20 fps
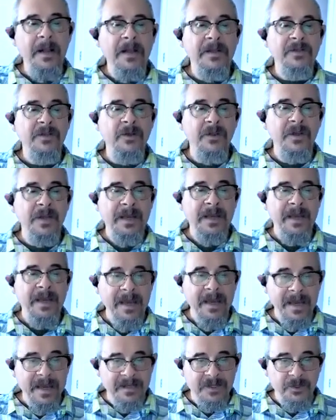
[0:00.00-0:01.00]
So the
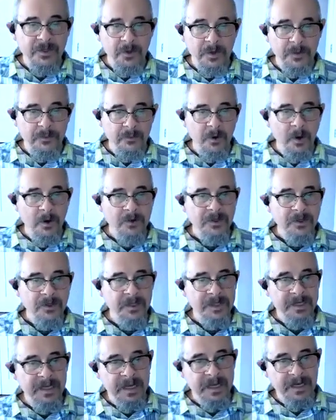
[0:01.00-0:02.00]
key is to approach
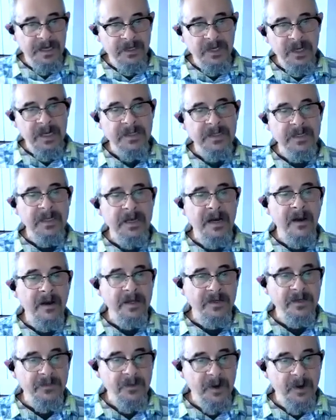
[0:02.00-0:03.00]
the teachings and our
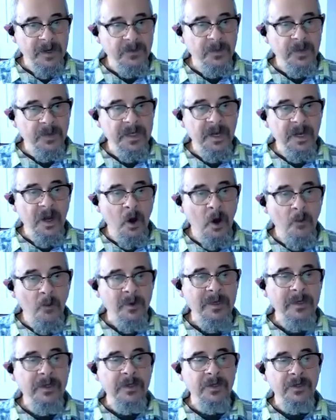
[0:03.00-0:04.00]
experience with an
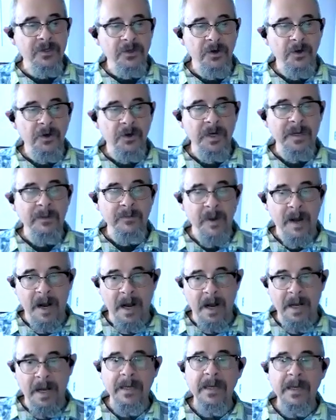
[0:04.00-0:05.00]
open, discerning
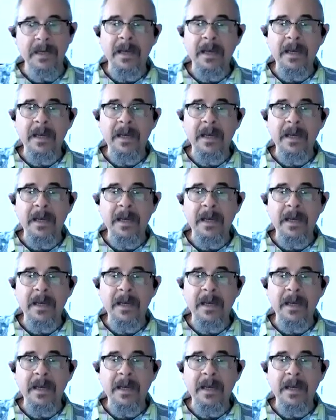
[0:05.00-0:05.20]
mind